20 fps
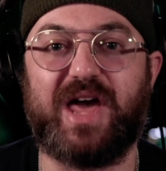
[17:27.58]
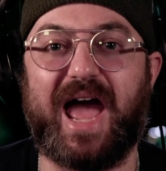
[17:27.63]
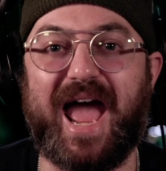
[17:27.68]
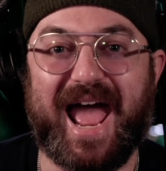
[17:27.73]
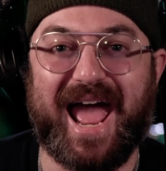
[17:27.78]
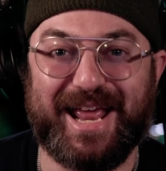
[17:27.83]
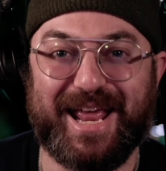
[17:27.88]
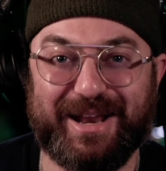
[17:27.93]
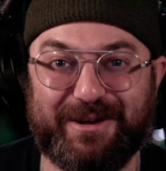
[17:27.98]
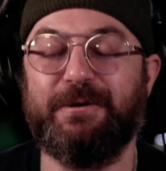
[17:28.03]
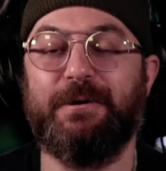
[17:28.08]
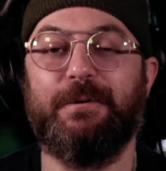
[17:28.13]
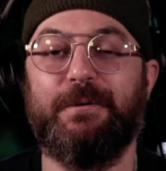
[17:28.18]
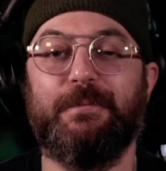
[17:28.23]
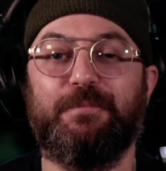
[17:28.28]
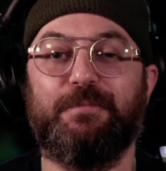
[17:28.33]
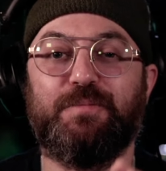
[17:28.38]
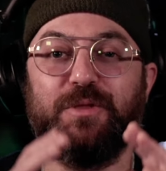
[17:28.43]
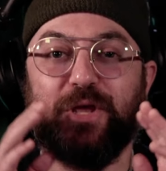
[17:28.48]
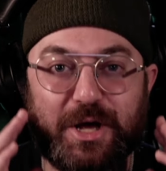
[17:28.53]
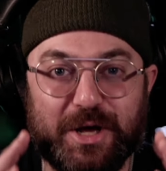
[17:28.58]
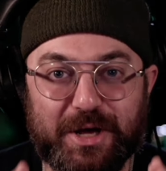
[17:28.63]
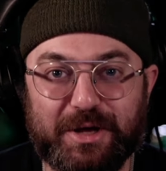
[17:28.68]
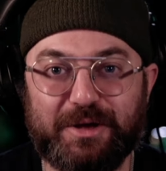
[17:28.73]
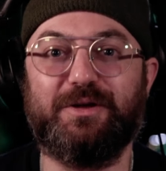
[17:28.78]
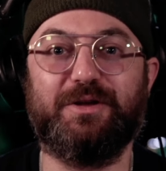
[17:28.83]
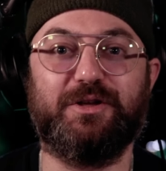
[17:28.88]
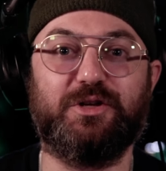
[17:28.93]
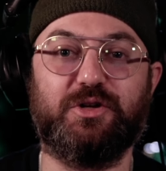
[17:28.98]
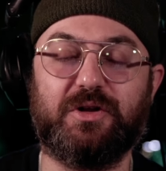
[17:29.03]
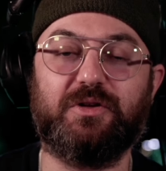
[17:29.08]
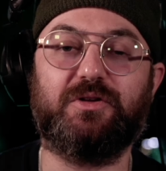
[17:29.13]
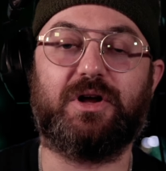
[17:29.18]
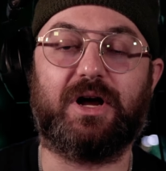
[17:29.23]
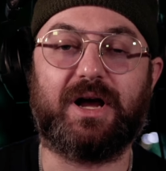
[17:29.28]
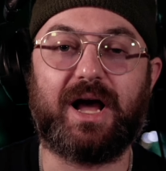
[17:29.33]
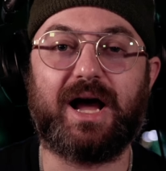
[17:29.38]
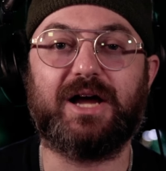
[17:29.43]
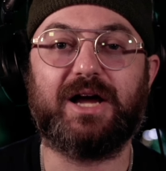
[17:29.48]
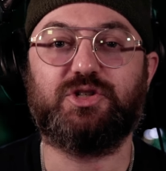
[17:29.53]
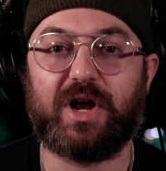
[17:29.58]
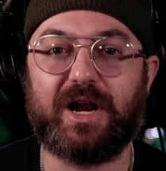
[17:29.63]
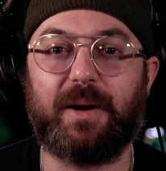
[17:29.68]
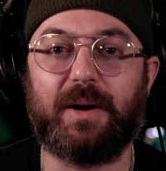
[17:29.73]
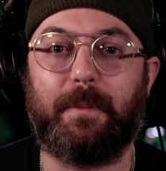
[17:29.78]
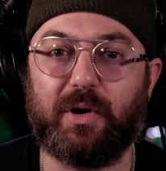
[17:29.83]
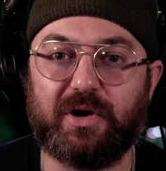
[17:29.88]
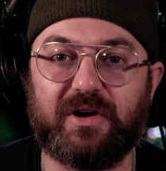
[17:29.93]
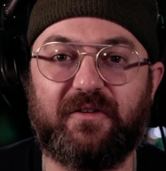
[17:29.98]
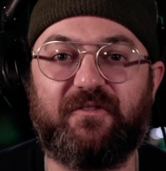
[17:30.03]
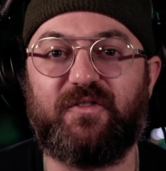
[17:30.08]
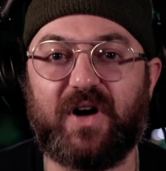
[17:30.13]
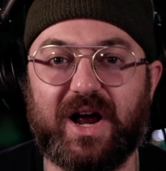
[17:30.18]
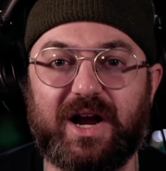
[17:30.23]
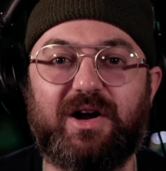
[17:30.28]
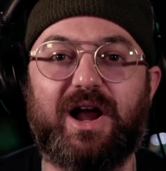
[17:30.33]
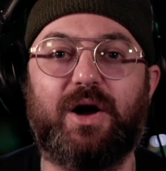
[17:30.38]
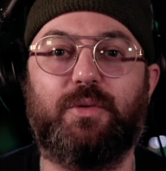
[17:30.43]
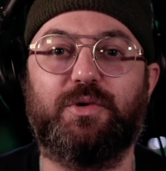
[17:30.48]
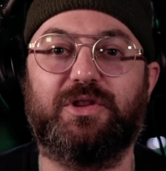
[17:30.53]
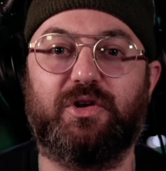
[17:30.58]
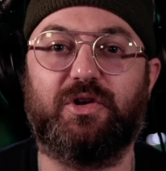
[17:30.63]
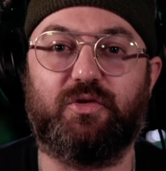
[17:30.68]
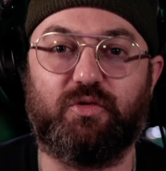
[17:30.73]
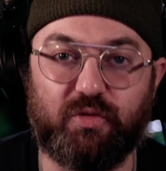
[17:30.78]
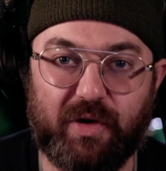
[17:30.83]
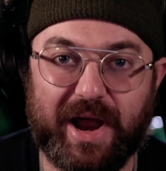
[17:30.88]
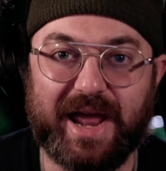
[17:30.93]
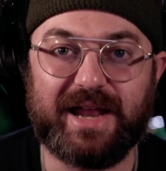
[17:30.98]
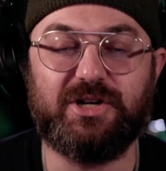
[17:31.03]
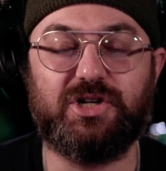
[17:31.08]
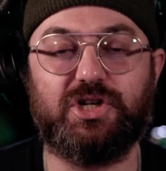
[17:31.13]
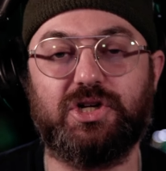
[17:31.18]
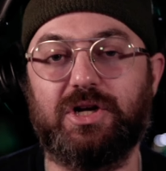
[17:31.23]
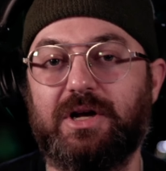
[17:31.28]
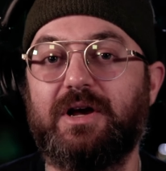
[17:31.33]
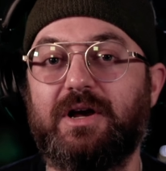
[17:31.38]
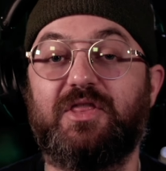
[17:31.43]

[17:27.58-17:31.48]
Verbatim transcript: that, a guy try to put a fire out with a wrench.